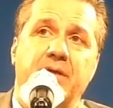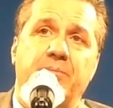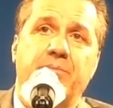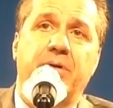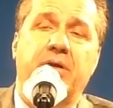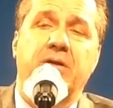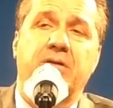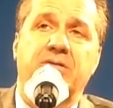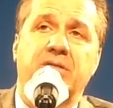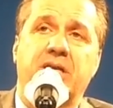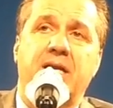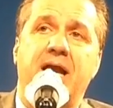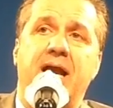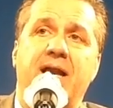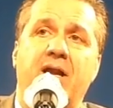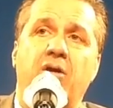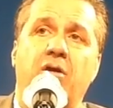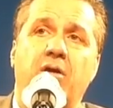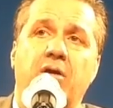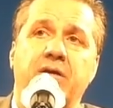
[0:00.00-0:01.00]
because the
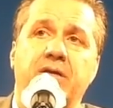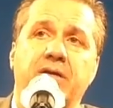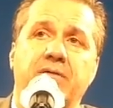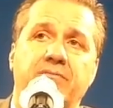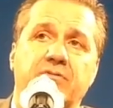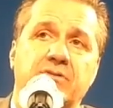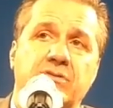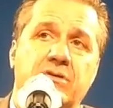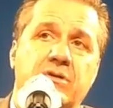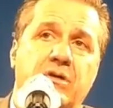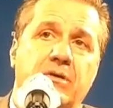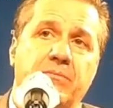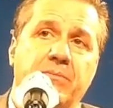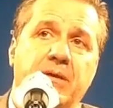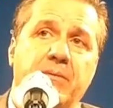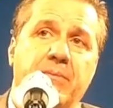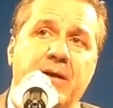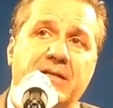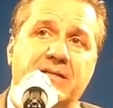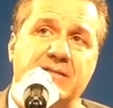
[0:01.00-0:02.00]
guy guarding him was going to
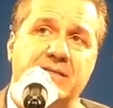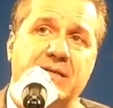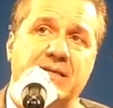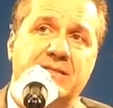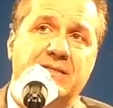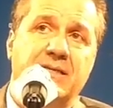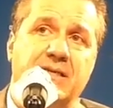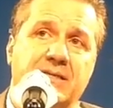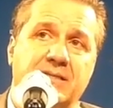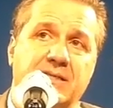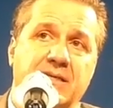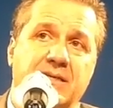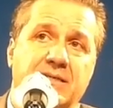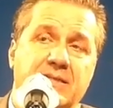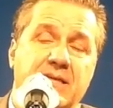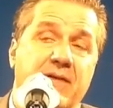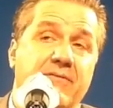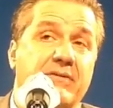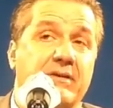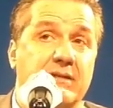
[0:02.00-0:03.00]
be about six six six
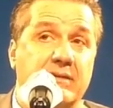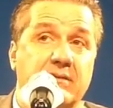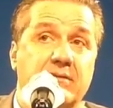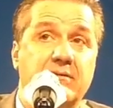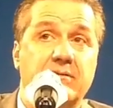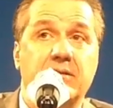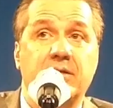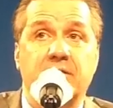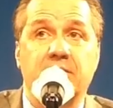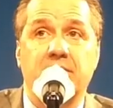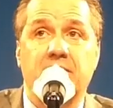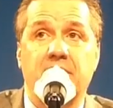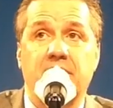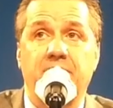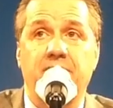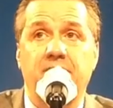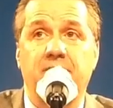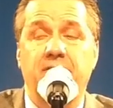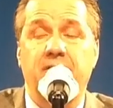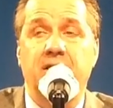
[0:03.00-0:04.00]
seven, and,
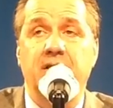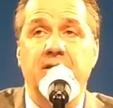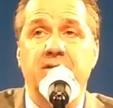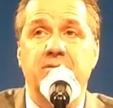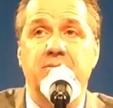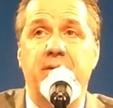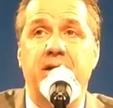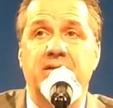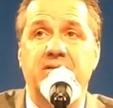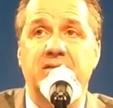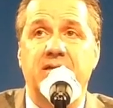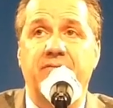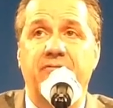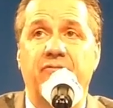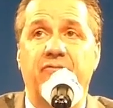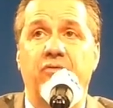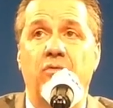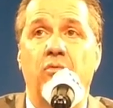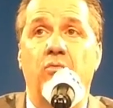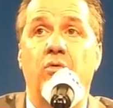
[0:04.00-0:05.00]
and he's about seven
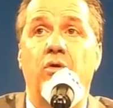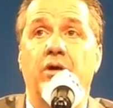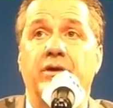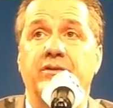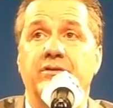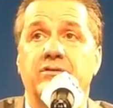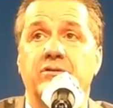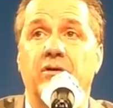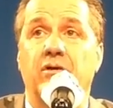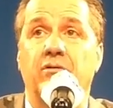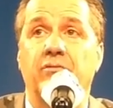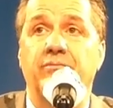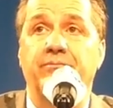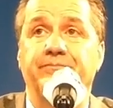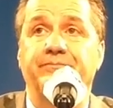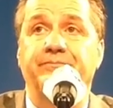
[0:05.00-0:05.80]
foot one. So